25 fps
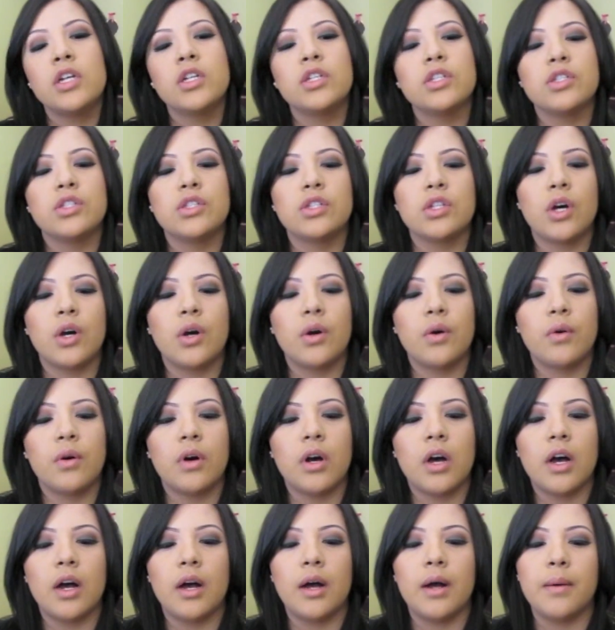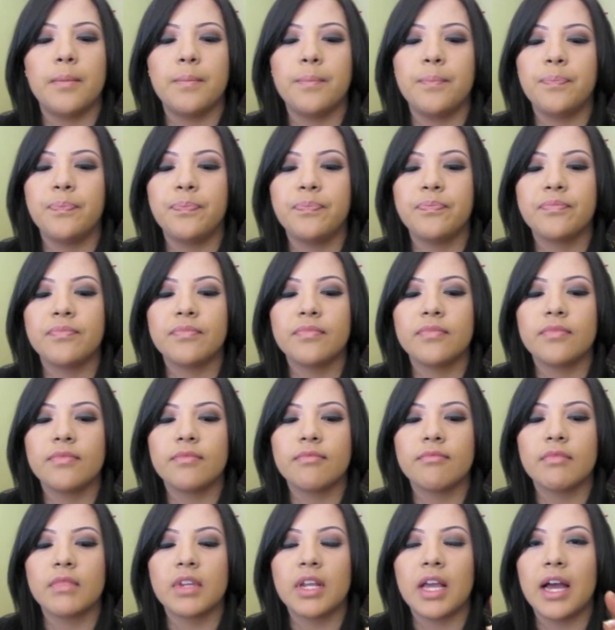So I
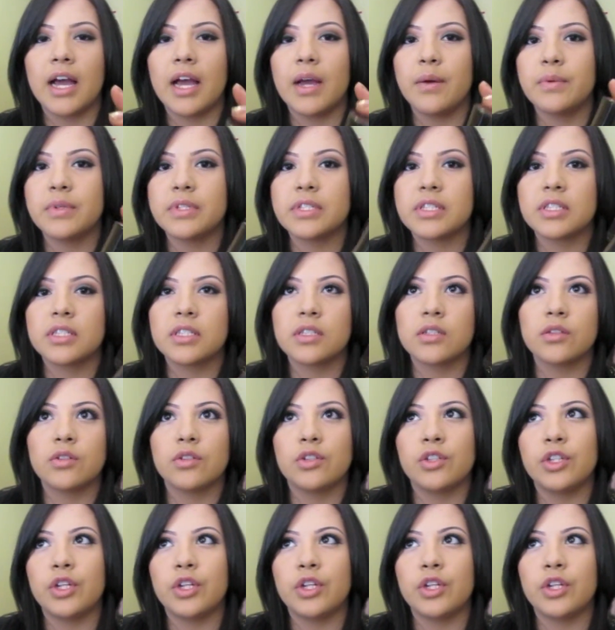was,